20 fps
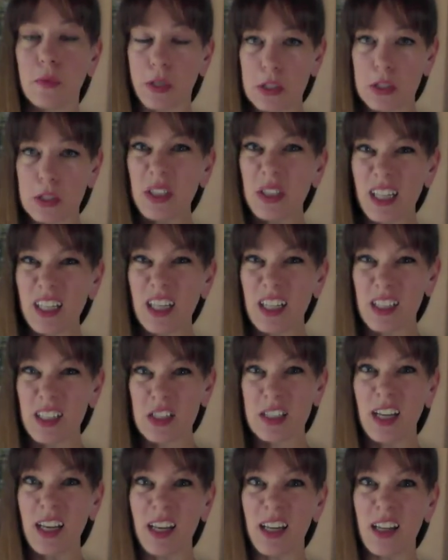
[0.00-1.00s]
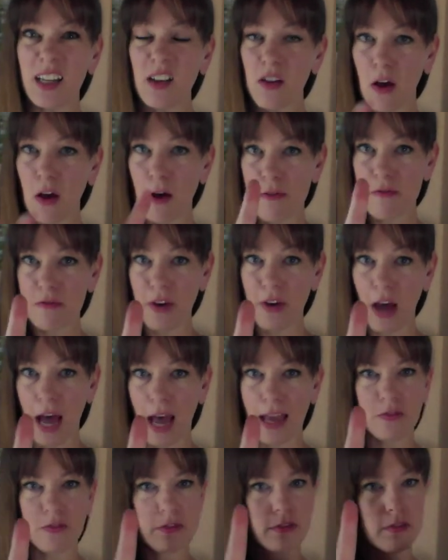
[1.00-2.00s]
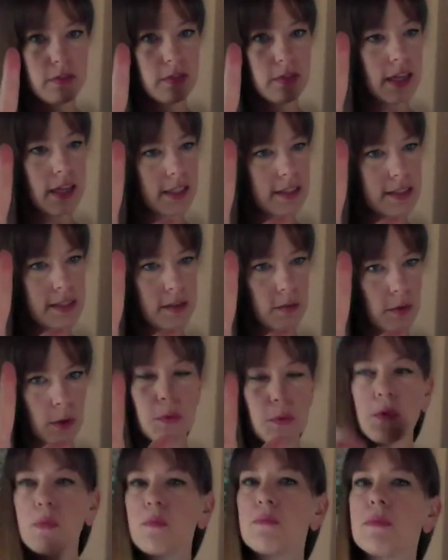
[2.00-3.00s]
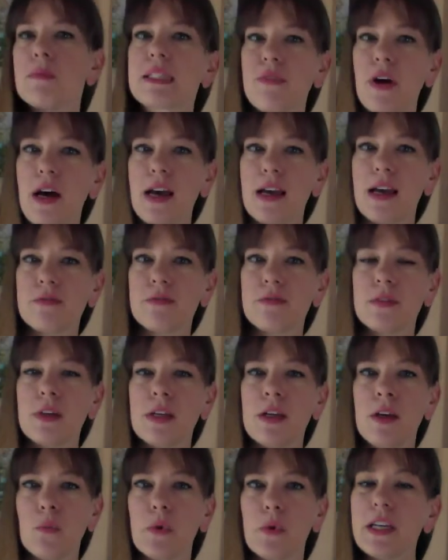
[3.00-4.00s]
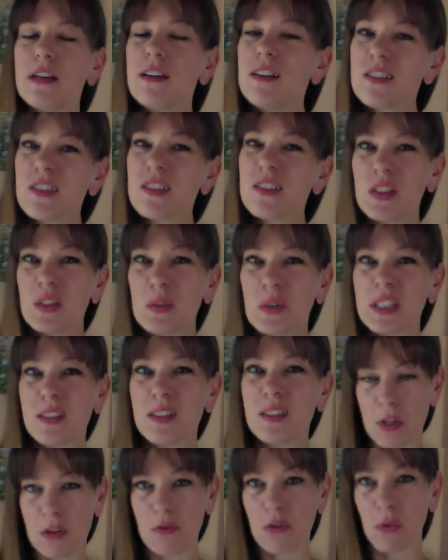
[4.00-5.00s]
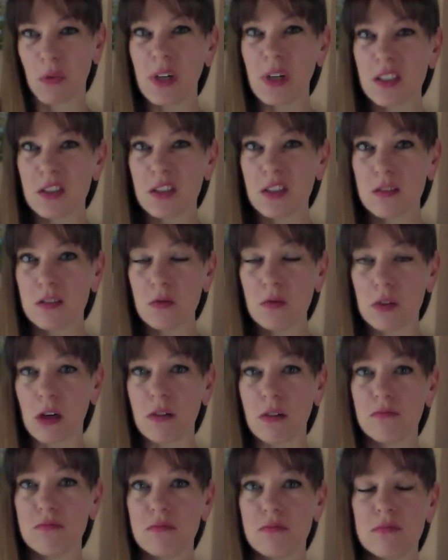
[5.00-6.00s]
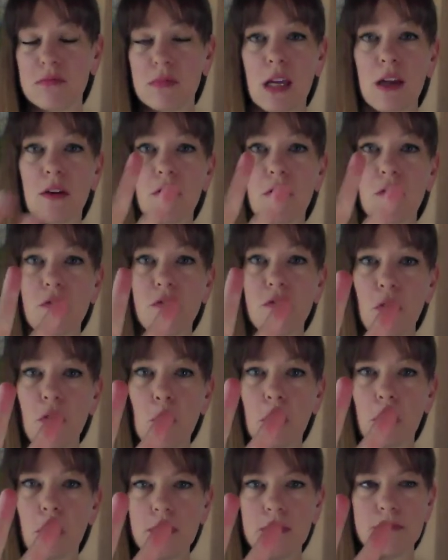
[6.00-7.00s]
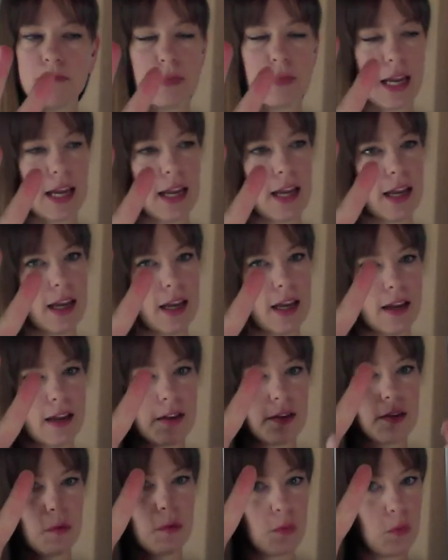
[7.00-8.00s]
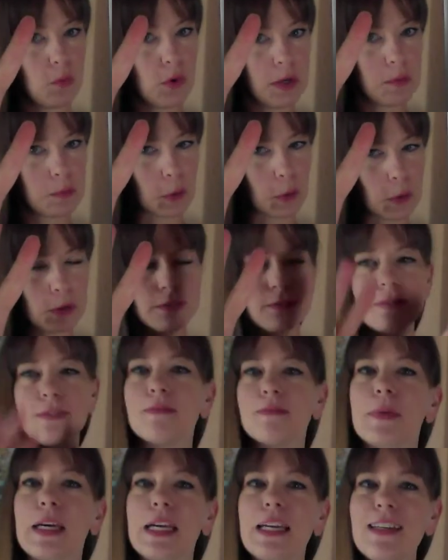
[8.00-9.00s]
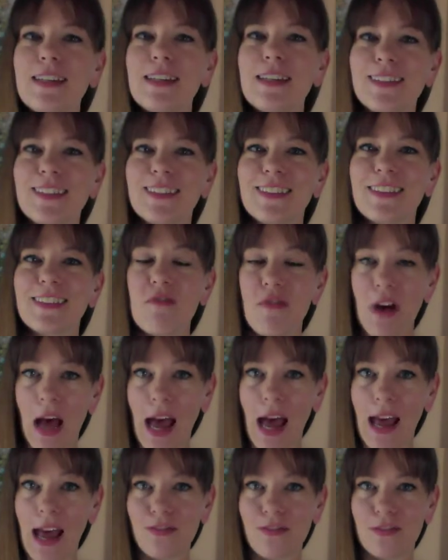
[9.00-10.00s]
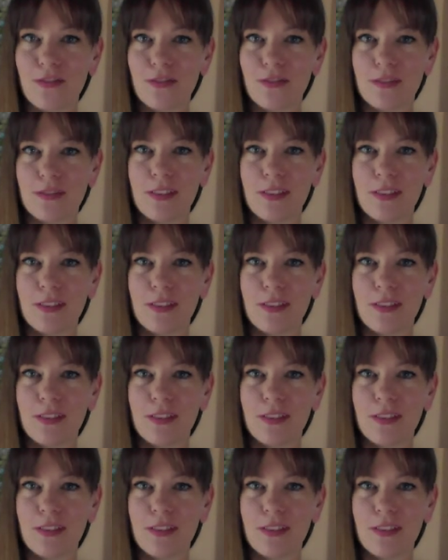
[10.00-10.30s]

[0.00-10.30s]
We can do it like I just did. 5 and 0 makes 5. We can also do it some different ways too, though. 4 and 1 more makes 5.